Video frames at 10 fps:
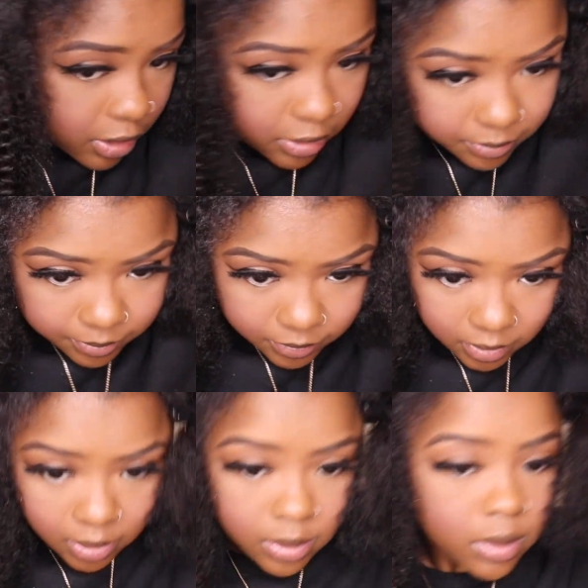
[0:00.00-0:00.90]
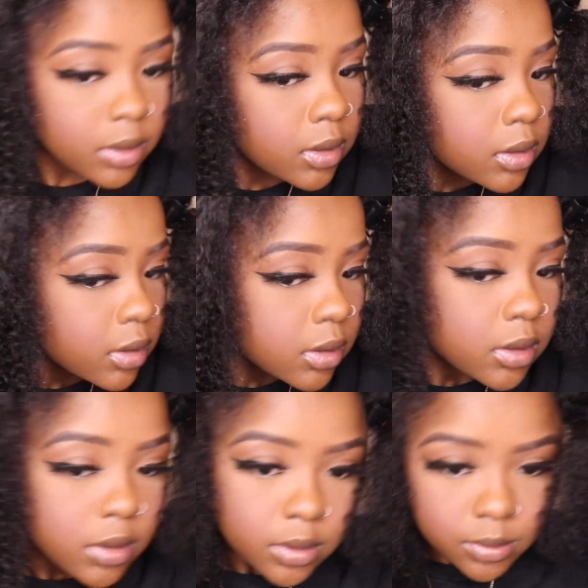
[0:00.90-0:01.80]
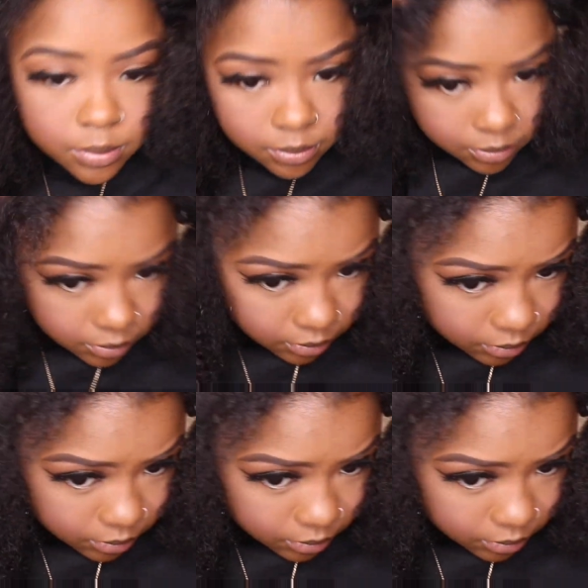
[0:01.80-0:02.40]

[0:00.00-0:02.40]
No one is speaking in this clip.